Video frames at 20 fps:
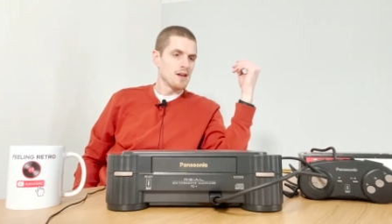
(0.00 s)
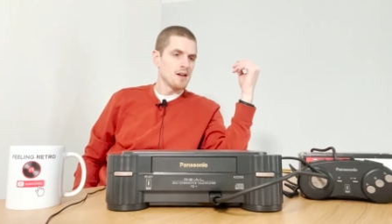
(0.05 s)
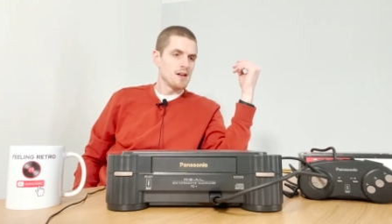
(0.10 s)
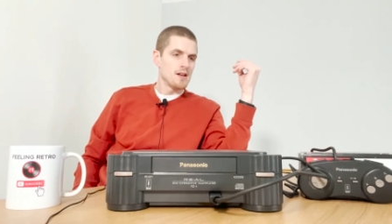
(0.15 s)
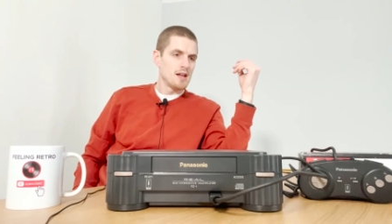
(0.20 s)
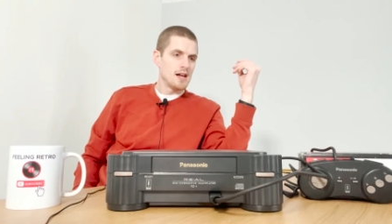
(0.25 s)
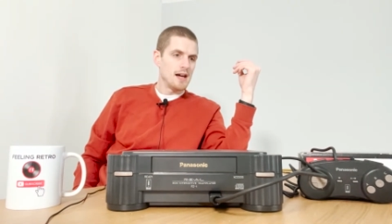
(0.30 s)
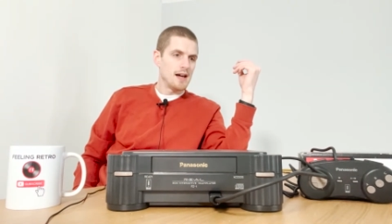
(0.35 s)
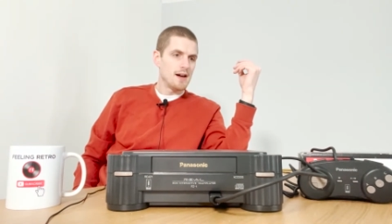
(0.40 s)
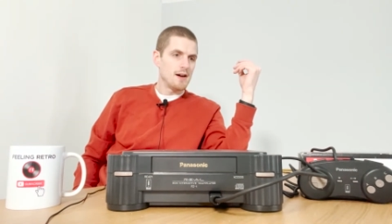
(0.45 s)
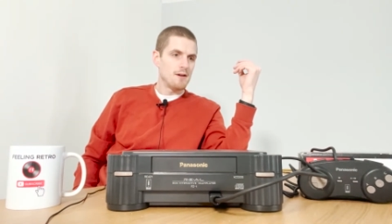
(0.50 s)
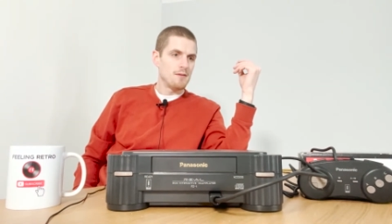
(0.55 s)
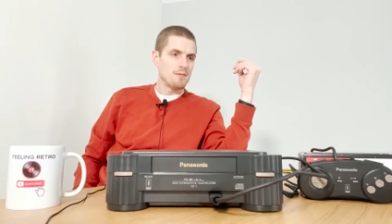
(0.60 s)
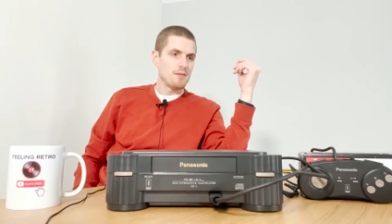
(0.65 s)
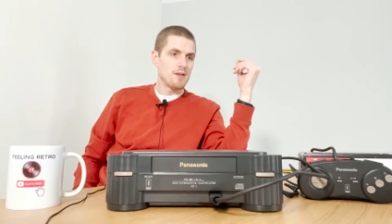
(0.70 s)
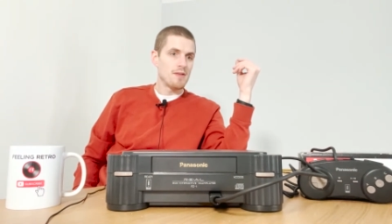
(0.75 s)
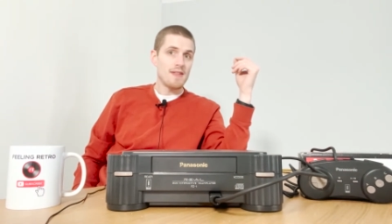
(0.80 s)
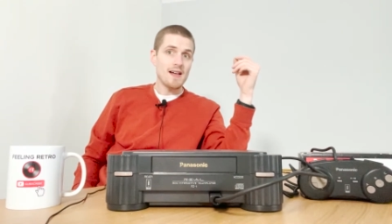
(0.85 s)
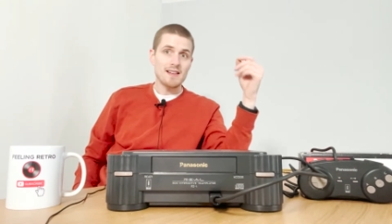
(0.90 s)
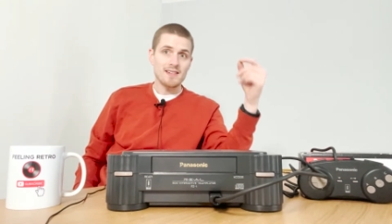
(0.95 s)

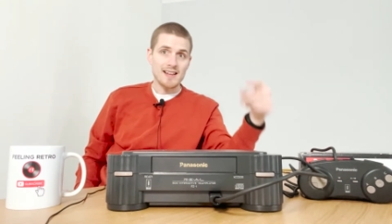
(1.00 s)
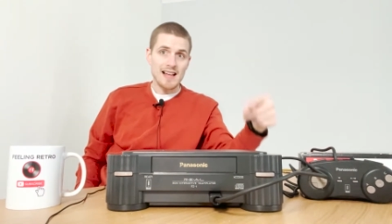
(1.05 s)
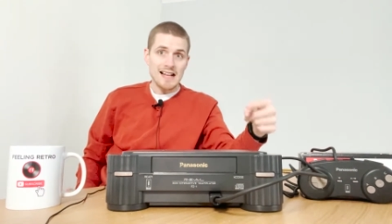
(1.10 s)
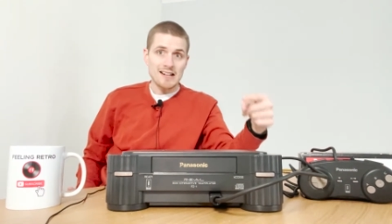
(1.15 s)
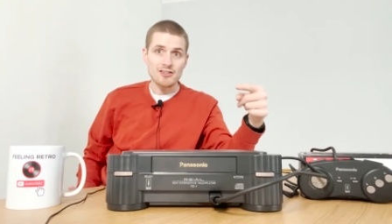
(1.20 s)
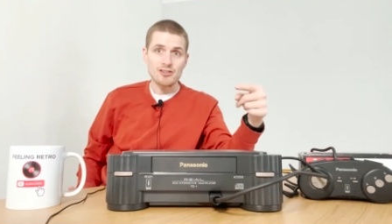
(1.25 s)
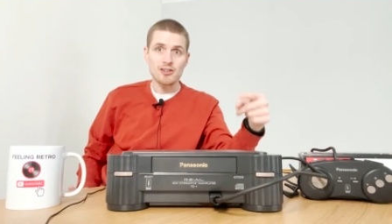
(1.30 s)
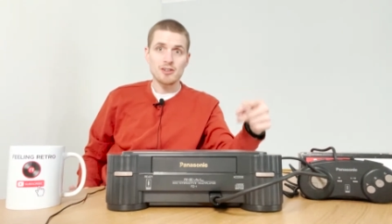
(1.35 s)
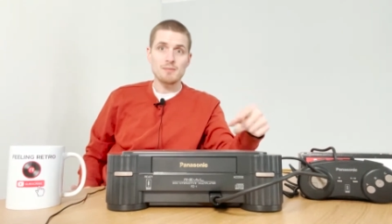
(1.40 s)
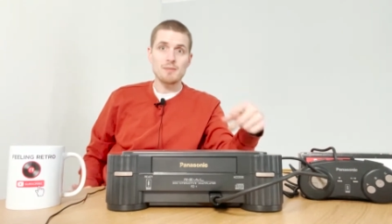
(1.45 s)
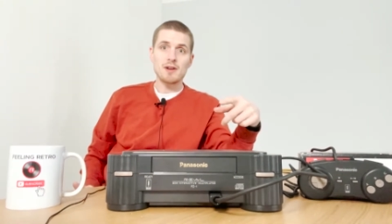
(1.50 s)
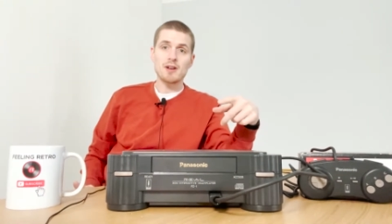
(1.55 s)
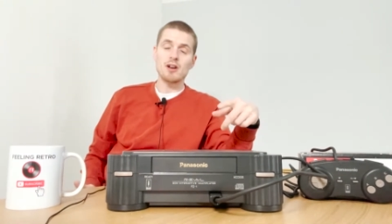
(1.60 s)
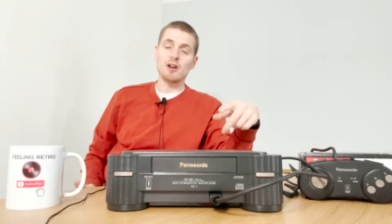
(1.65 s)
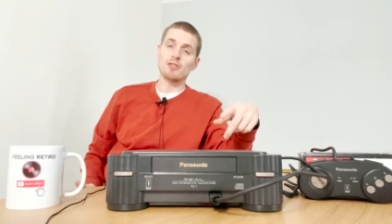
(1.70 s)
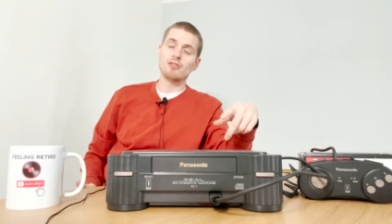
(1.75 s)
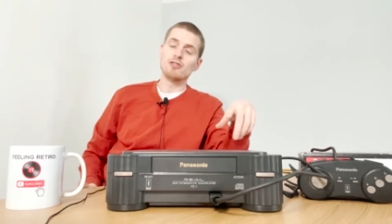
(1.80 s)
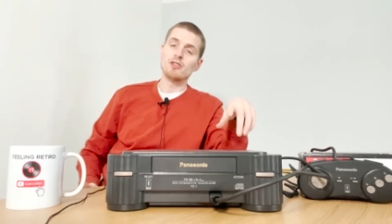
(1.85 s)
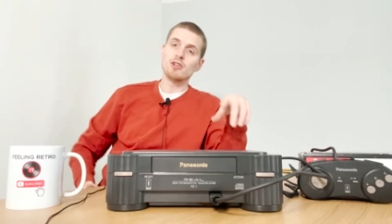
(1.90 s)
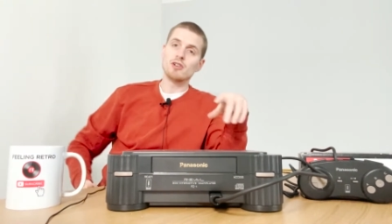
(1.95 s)
That's actually
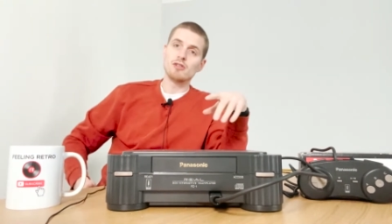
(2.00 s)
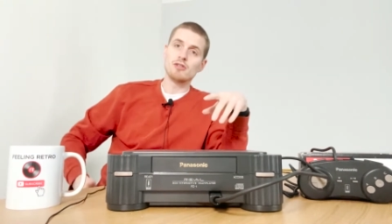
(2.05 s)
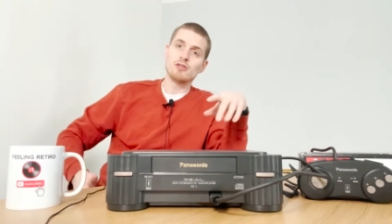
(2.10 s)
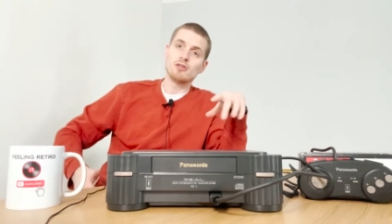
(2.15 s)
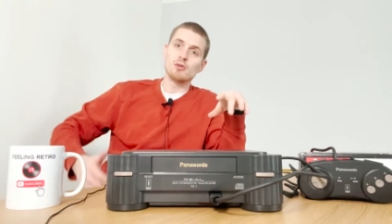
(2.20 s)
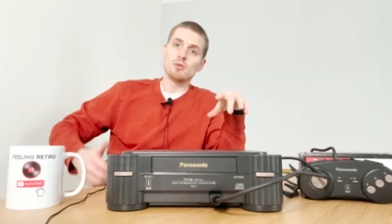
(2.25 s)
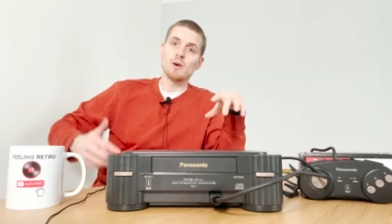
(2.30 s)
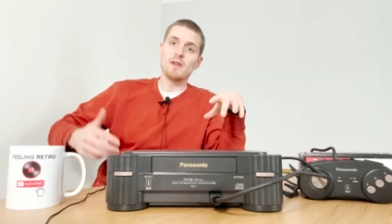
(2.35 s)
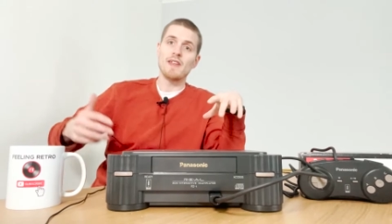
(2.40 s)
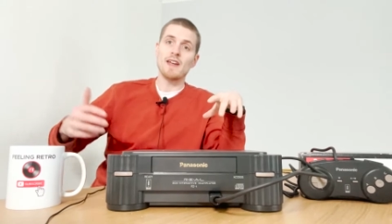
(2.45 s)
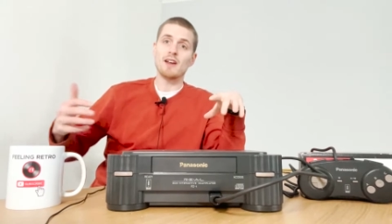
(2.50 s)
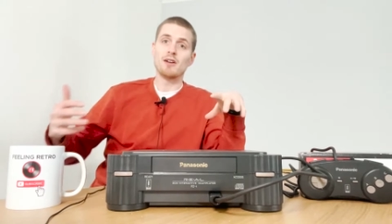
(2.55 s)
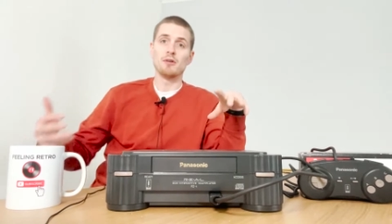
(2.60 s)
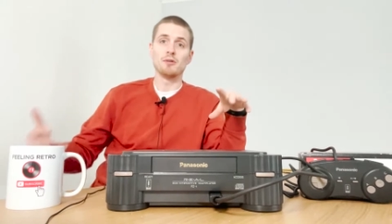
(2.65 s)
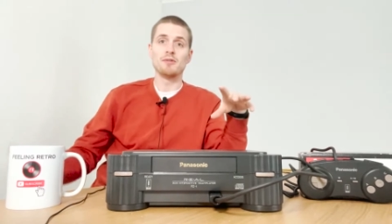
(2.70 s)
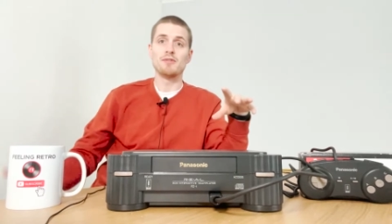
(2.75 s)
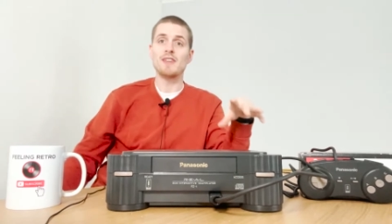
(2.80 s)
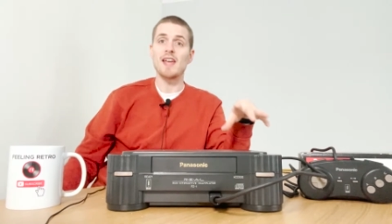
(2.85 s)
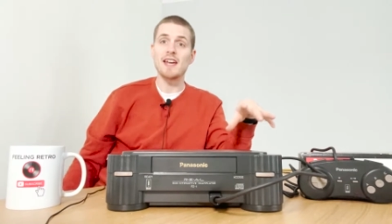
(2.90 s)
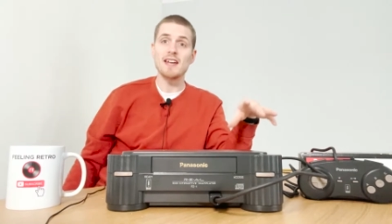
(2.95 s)
because you could do what they call
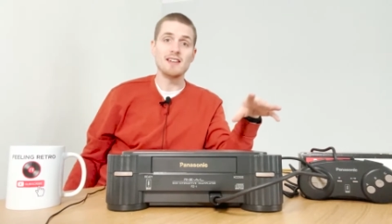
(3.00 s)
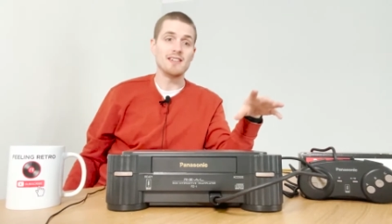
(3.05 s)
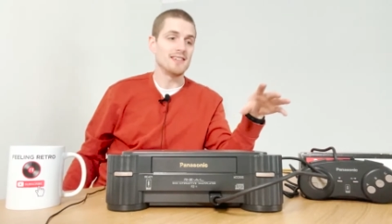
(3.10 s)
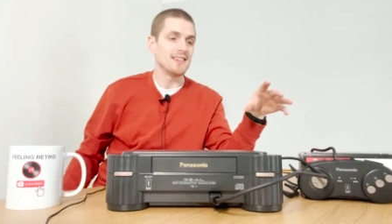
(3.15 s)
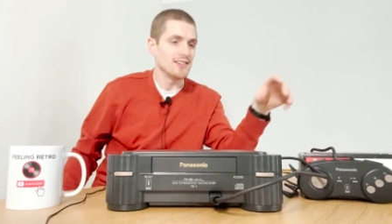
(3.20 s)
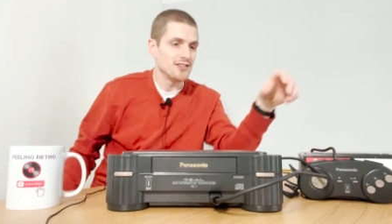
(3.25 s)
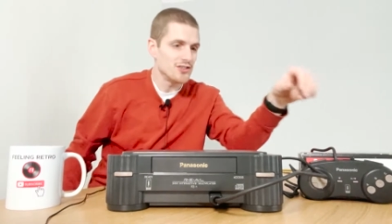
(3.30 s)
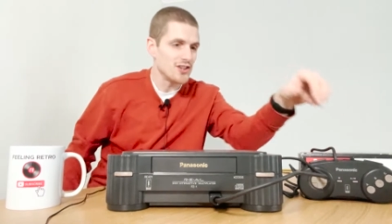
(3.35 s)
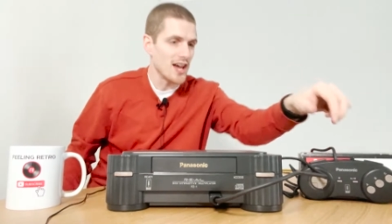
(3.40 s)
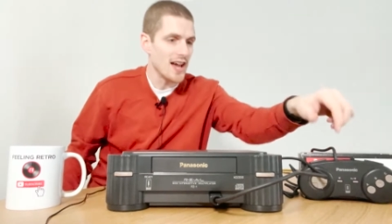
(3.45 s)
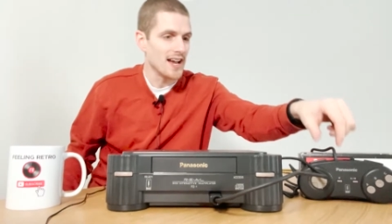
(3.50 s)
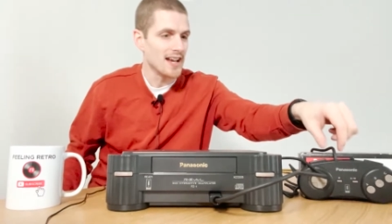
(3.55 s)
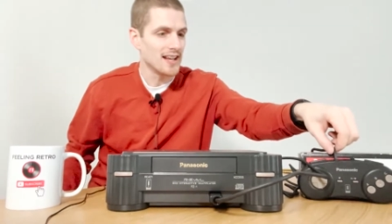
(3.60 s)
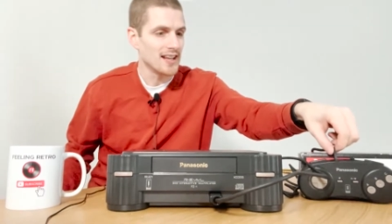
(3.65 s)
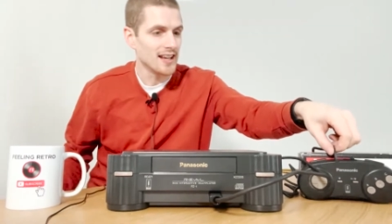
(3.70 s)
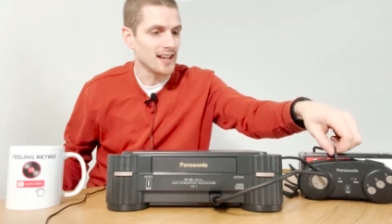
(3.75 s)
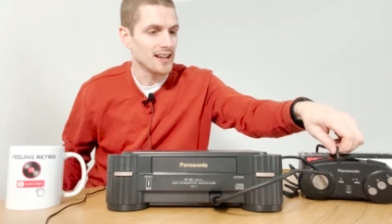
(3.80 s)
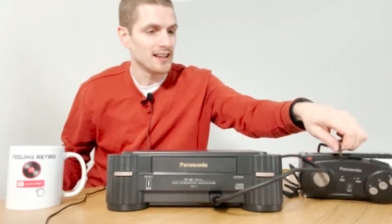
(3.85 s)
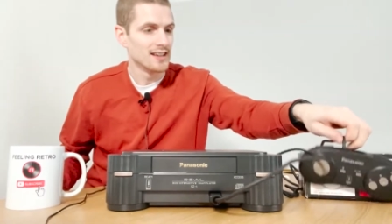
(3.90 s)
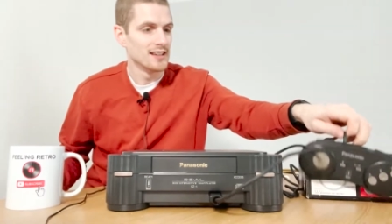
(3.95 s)
daisy
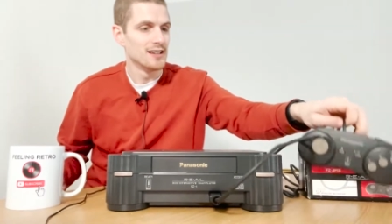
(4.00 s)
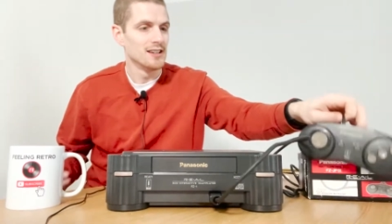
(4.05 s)
chaining,